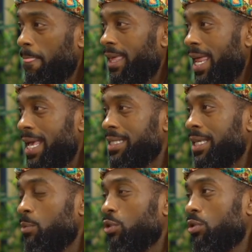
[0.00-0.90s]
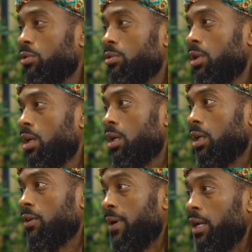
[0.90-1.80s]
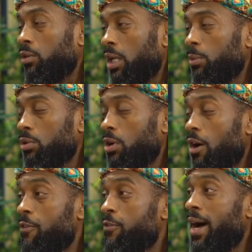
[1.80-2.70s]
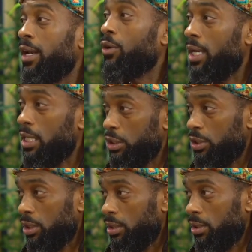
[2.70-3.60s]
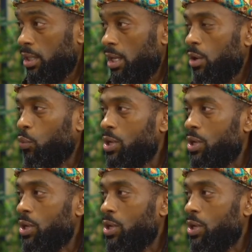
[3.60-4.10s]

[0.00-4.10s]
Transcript: It has a chemical, a phytochemical called phytoestrogen,